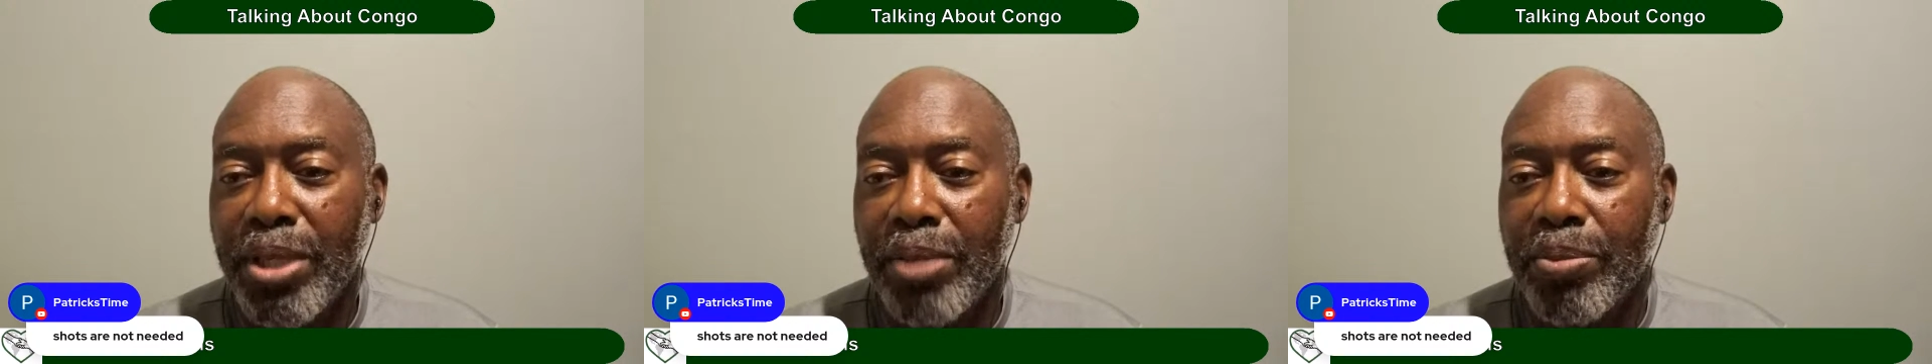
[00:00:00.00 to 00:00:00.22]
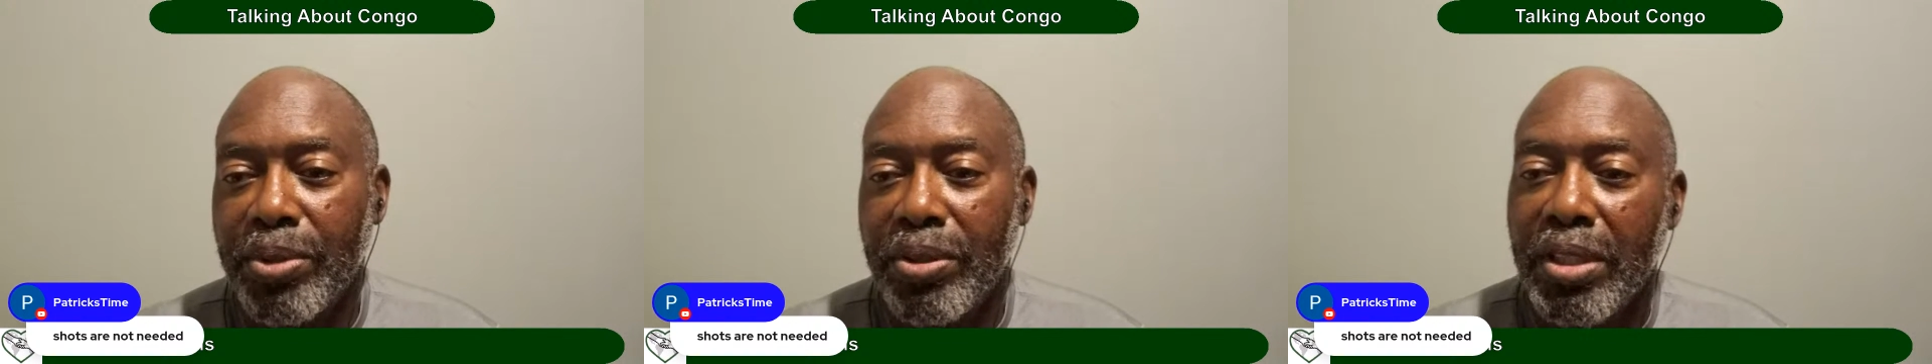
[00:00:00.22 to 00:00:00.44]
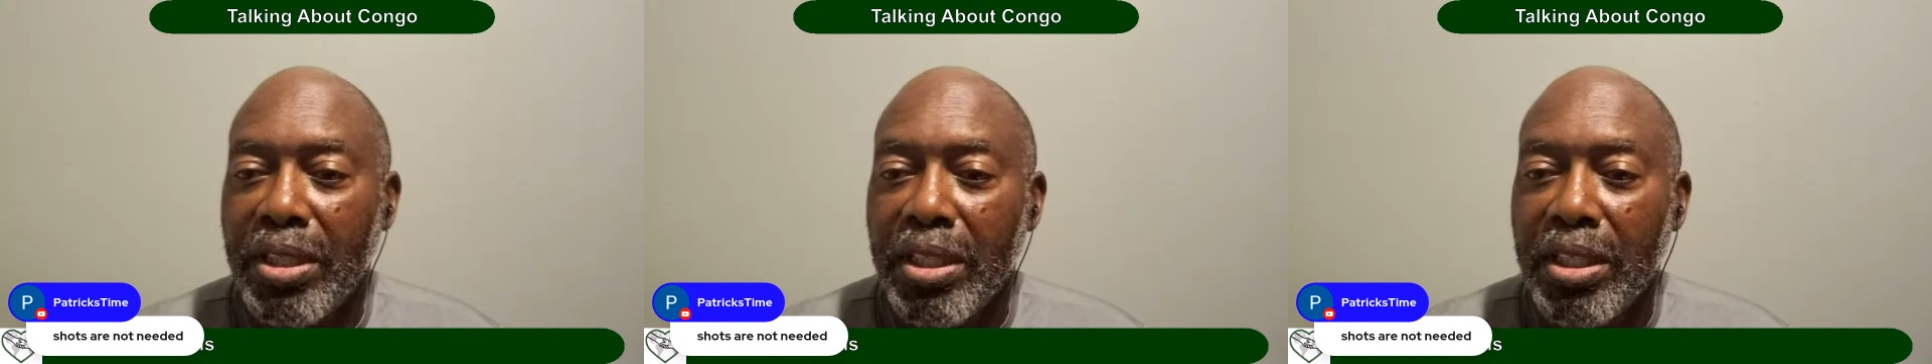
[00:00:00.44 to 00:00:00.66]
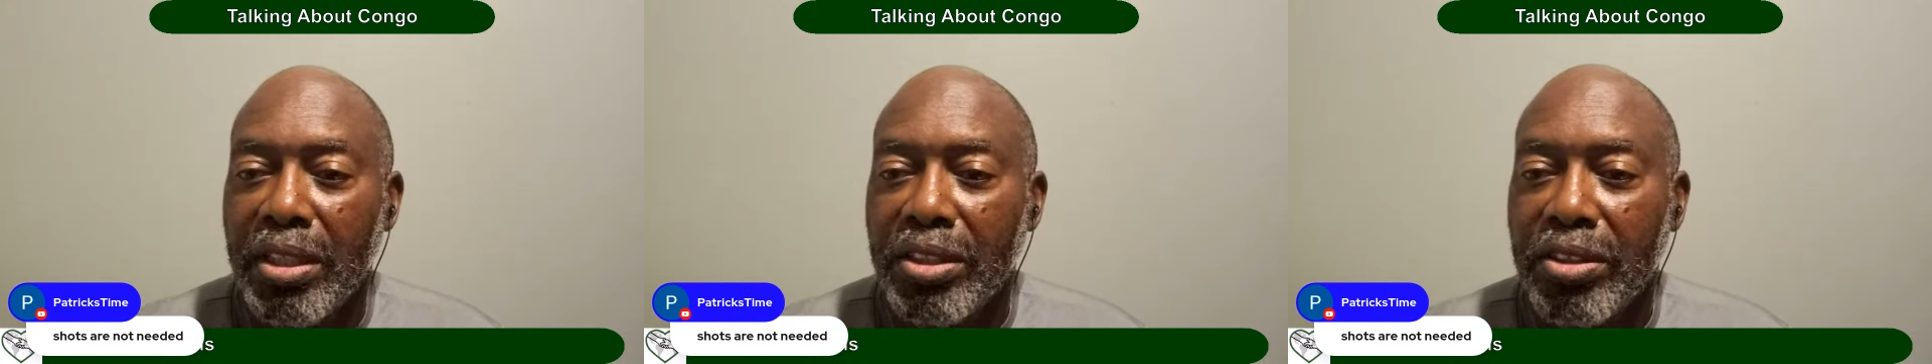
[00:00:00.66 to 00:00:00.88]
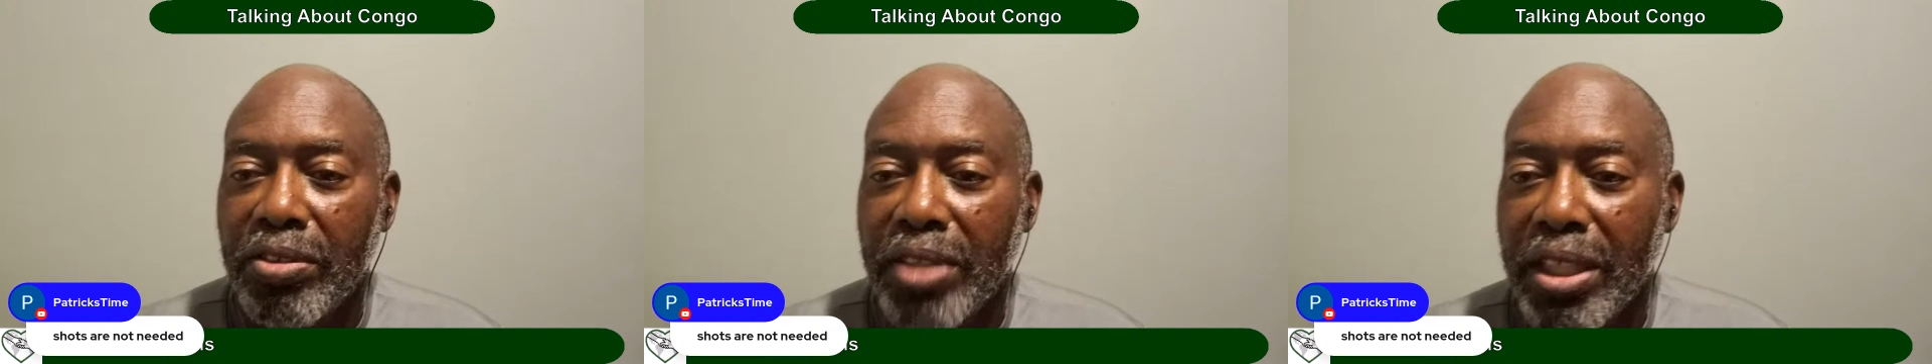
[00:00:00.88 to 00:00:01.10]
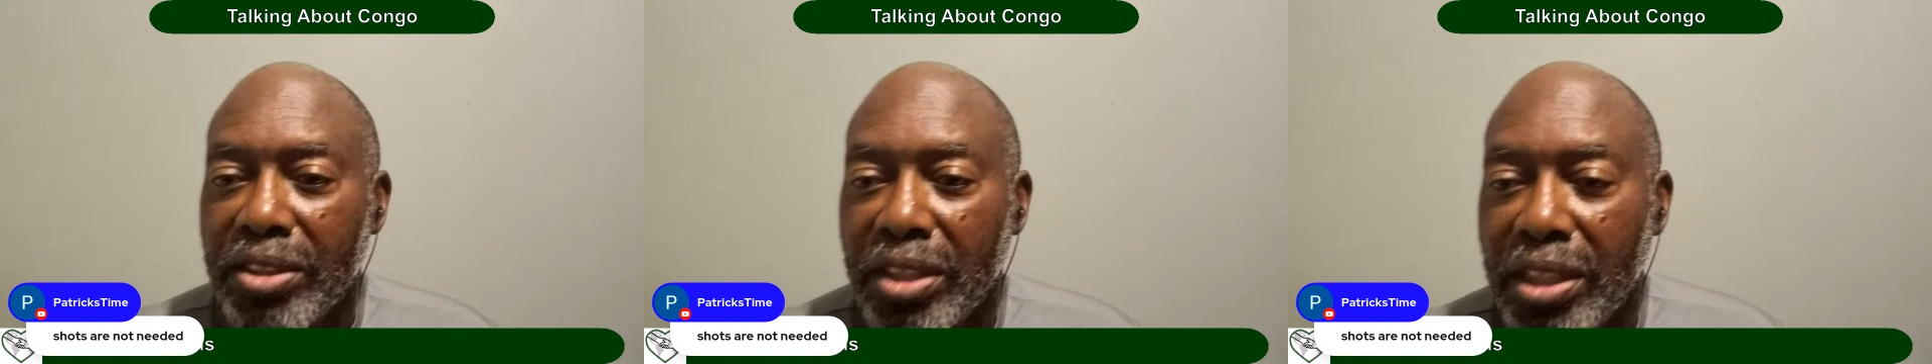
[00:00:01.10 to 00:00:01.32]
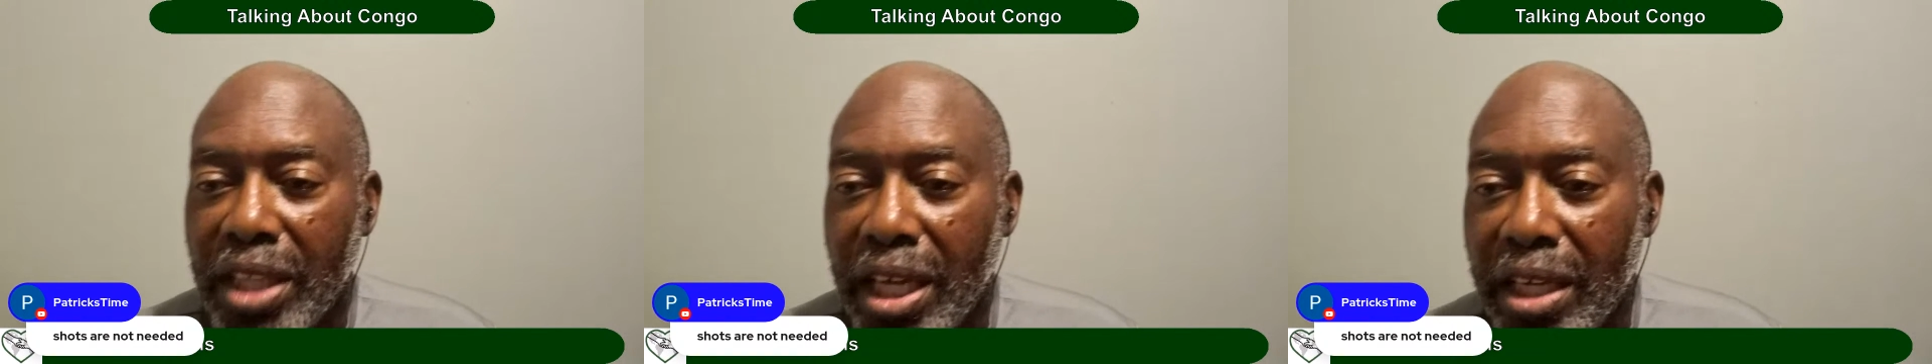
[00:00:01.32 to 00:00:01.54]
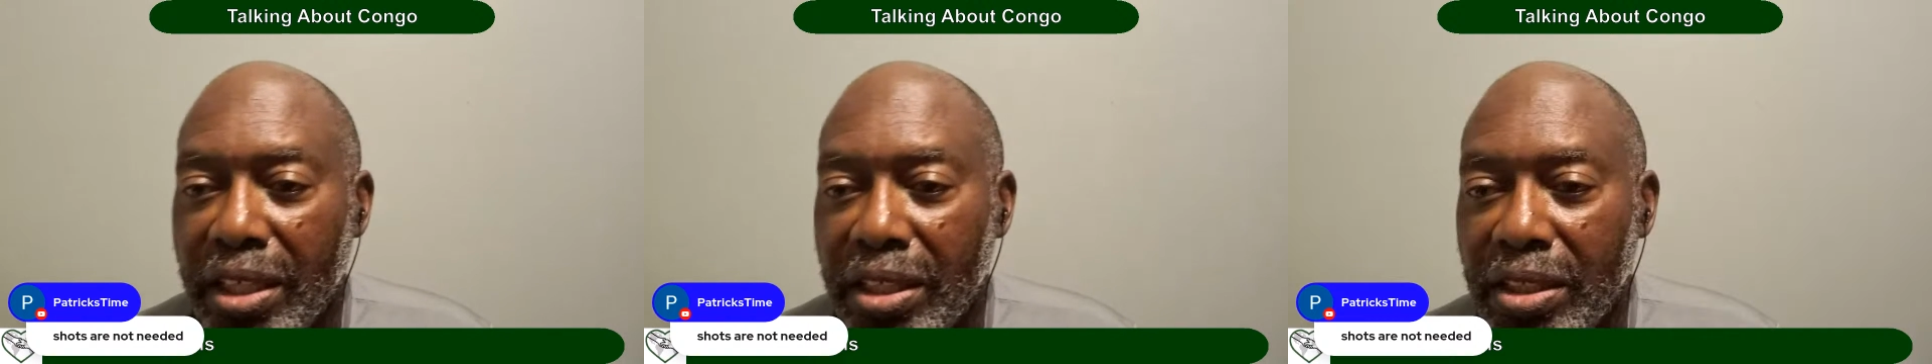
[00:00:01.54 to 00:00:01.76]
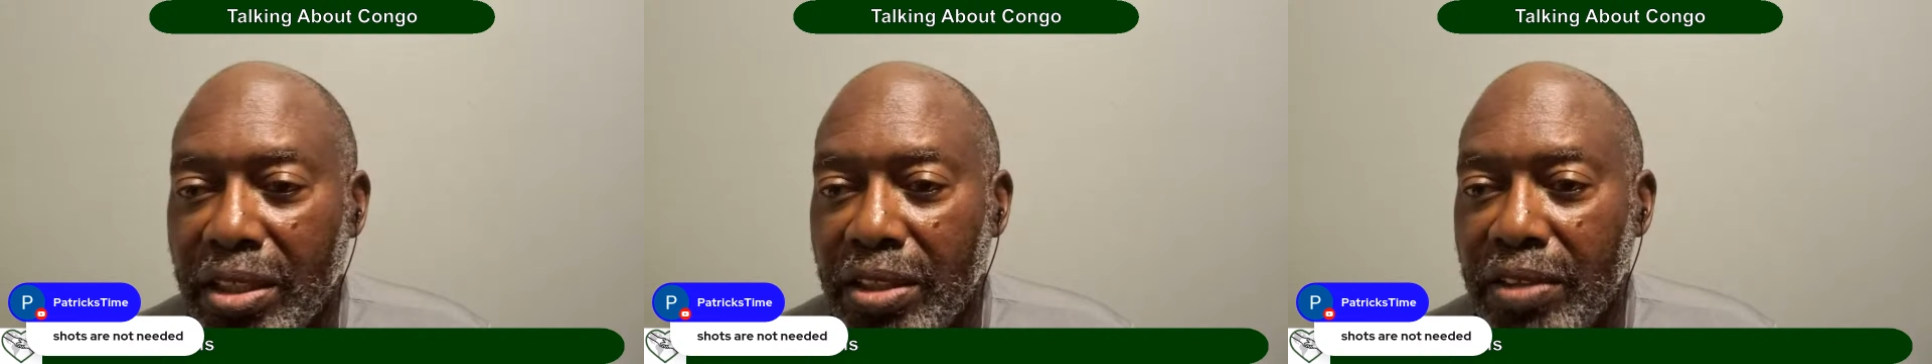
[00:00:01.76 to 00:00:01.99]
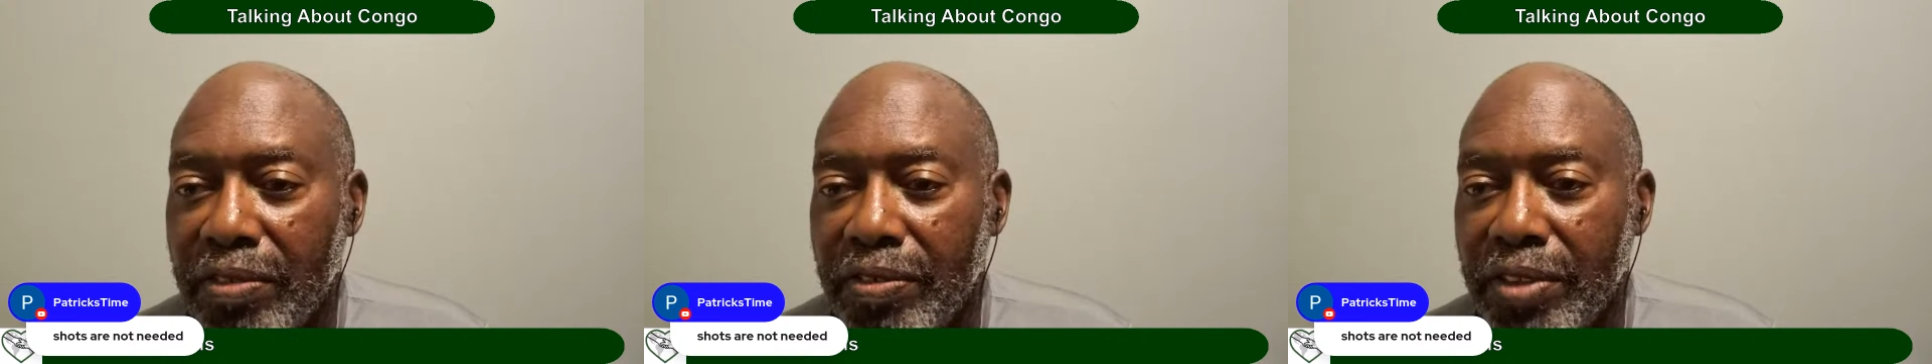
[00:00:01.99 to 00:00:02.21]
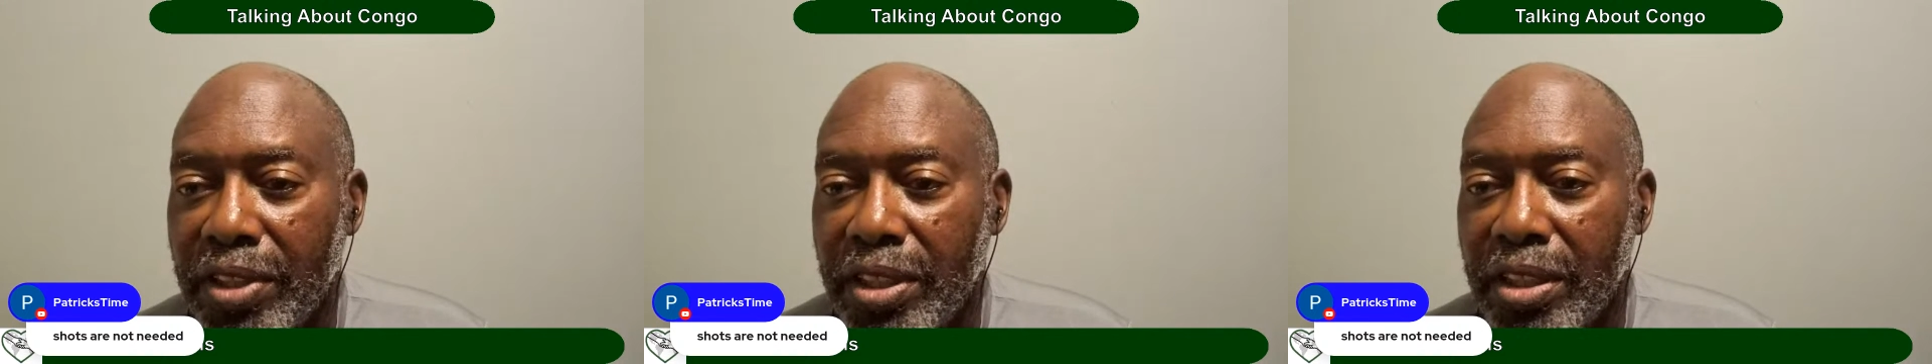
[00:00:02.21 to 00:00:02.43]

people. So there's a lot of